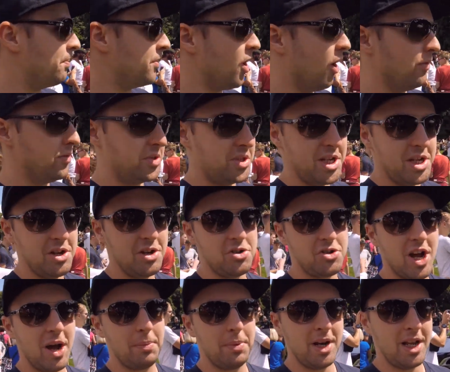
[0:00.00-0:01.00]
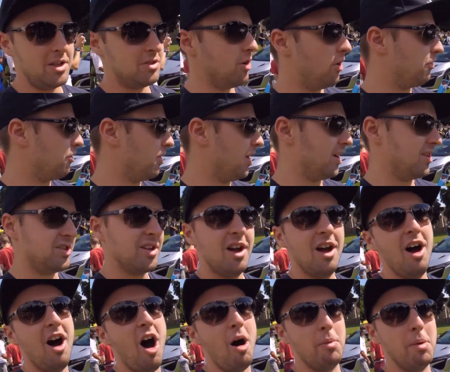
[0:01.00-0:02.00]
obviously Japanese offerings,
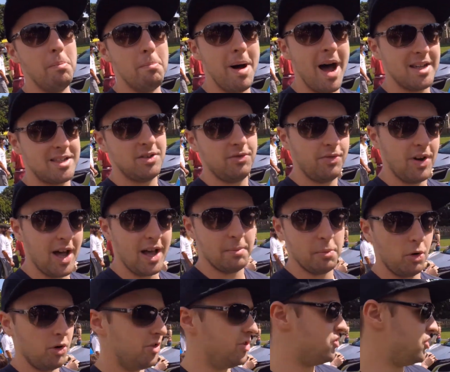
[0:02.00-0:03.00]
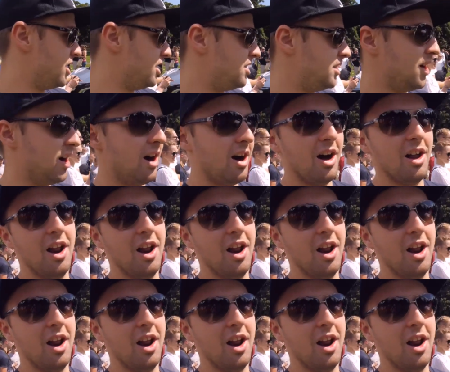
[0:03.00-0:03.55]
I'm a massive fanboy of the GTR,